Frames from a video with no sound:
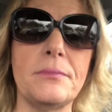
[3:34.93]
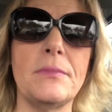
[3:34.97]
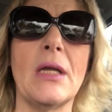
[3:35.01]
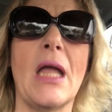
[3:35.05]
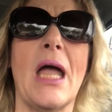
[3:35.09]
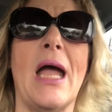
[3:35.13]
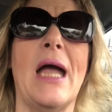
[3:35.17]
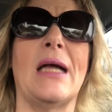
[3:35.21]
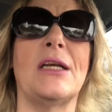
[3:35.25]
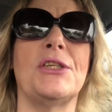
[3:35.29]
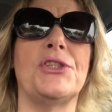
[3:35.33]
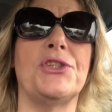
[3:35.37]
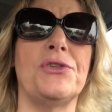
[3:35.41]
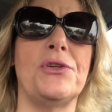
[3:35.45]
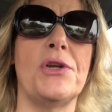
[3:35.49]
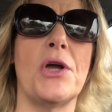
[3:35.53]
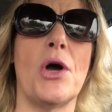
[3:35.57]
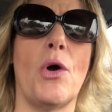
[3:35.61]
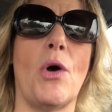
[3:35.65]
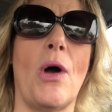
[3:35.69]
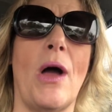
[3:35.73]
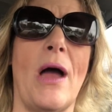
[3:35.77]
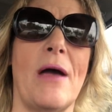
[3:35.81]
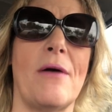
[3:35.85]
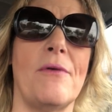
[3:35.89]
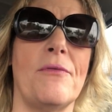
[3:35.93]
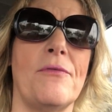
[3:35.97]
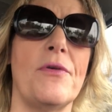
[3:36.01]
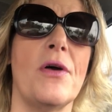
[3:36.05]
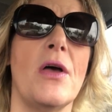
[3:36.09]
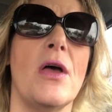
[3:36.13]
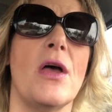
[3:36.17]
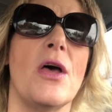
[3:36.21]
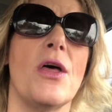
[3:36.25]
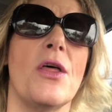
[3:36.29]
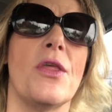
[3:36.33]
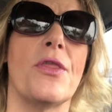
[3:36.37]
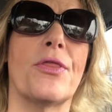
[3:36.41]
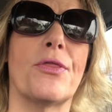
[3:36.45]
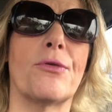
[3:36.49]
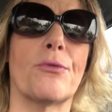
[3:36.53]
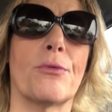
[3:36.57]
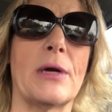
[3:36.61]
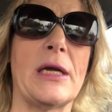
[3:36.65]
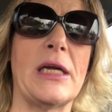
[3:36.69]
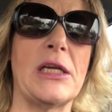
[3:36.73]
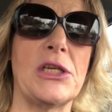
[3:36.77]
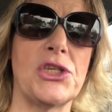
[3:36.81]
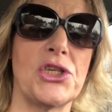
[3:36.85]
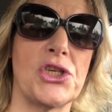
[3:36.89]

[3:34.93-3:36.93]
As you know, I have 3